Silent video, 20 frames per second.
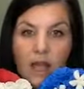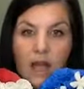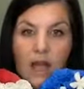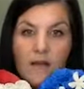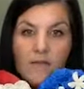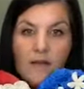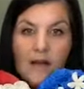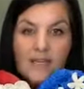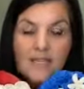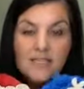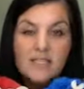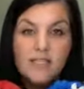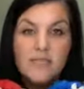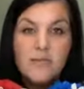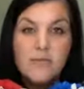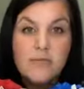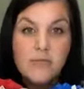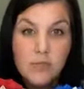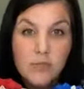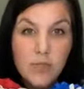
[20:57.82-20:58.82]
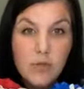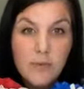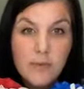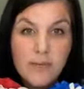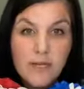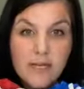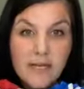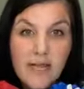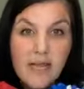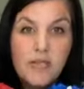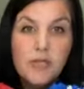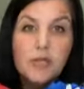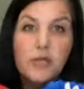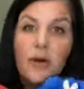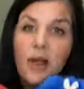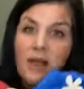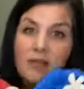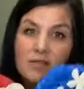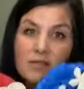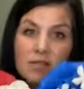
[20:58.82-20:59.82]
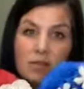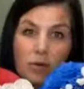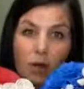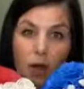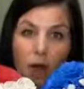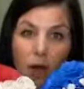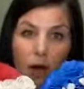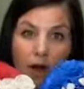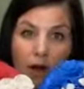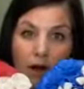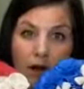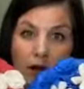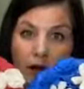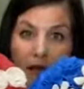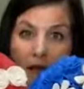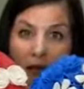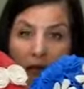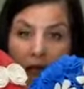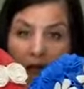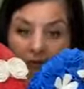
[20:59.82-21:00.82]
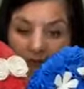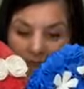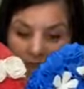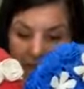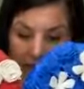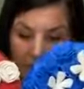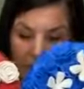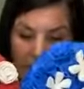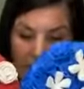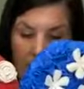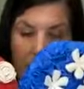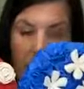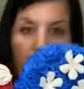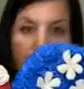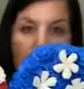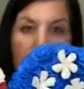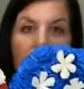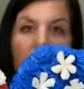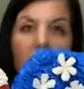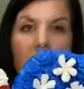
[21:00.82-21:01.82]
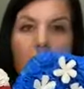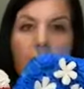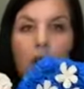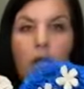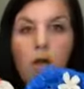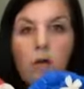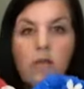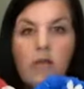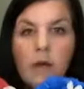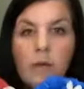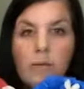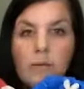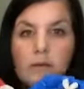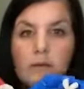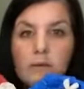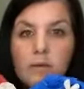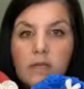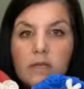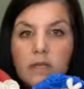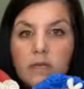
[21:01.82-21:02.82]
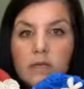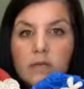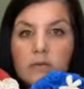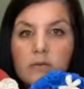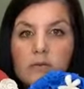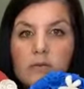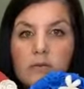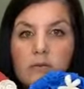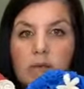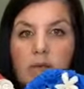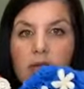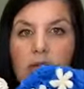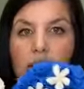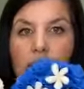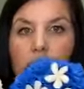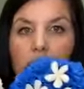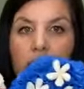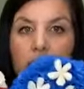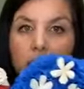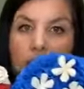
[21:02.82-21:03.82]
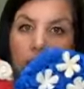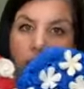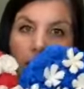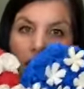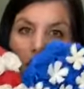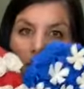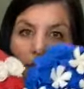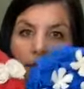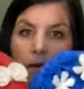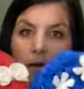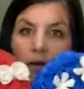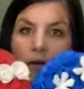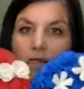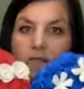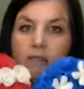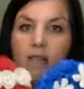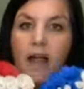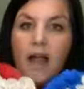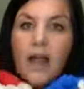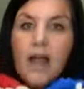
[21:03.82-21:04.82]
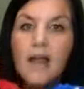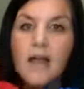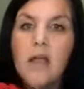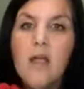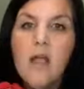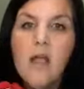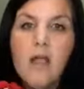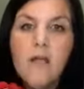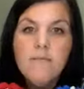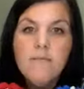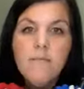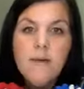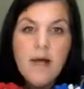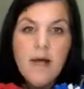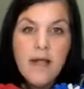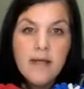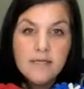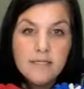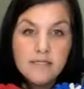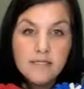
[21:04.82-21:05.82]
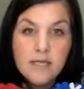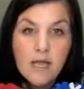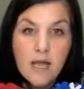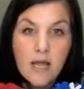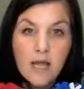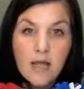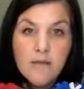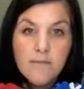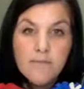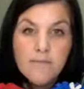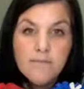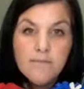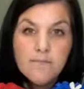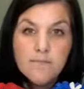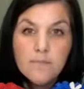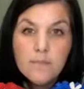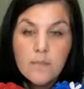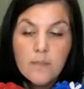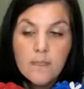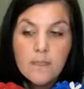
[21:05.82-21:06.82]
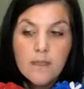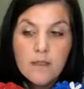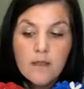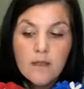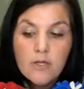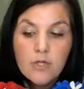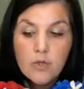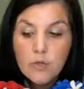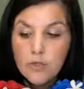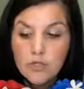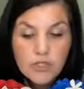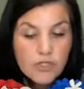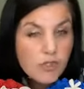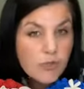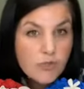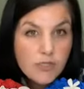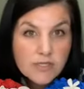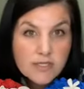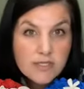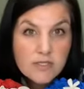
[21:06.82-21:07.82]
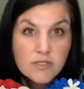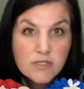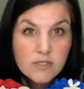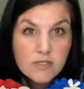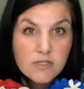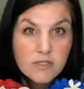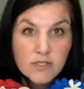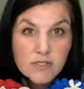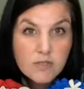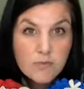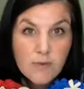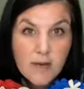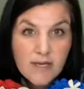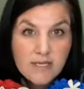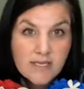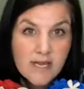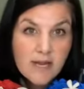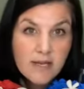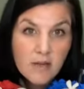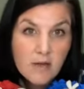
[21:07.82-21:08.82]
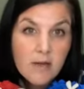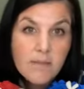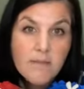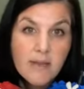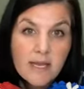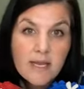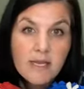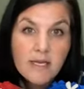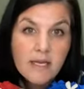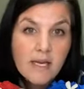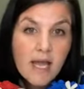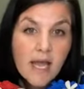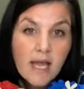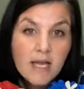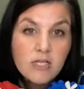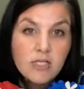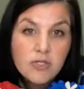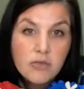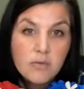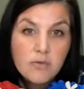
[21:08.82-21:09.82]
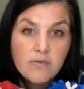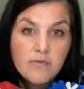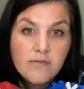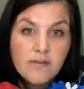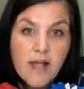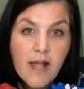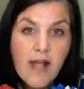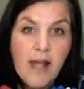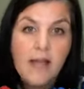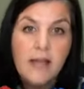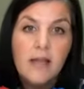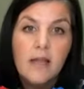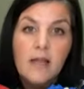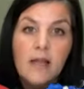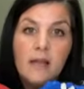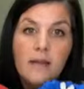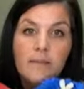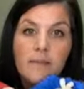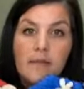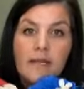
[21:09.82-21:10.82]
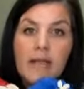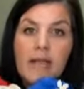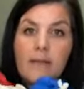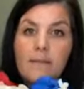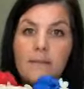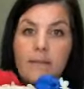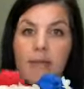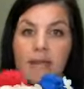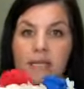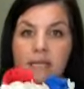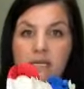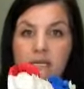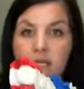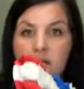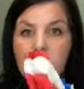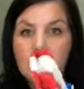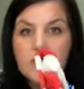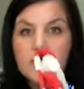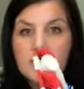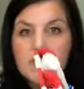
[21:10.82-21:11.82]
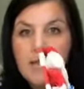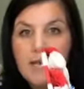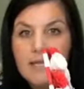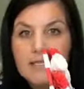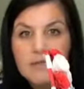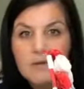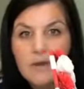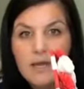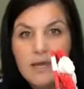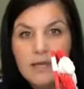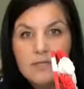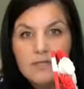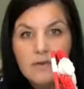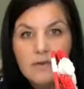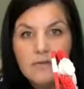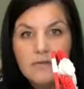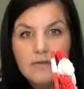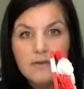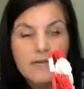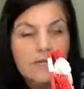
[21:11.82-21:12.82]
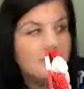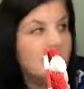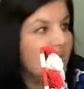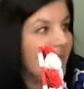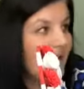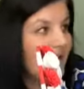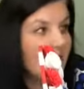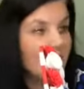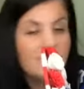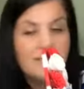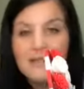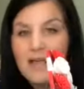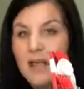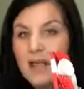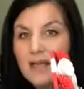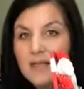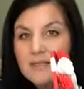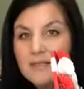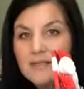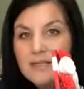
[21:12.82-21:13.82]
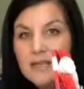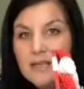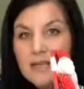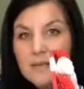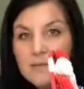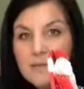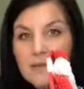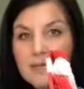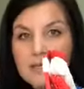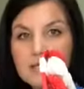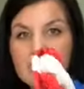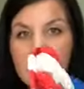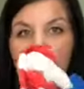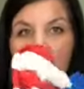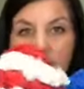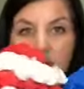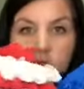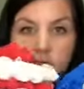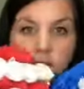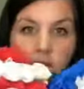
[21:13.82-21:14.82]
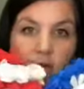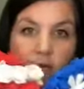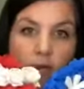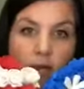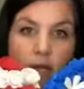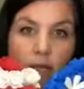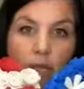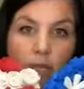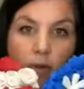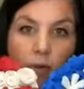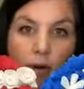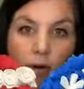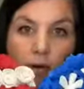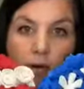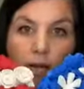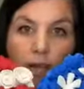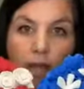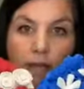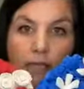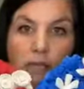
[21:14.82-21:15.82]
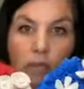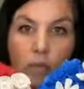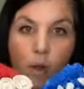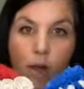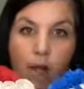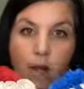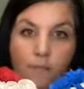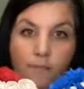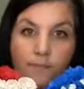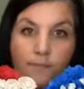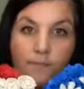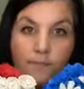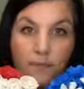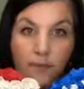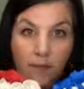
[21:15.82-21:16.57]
I just thought it was so cute. But again, you don't have to do a heart. I just had this heartboard and I thought, oh, that would be really cute to make it an American flag. But you can do just a rectangle and make it an actual flag. But again, painting on your sides, okay? Don't forget to paint your sides because that's really important as well.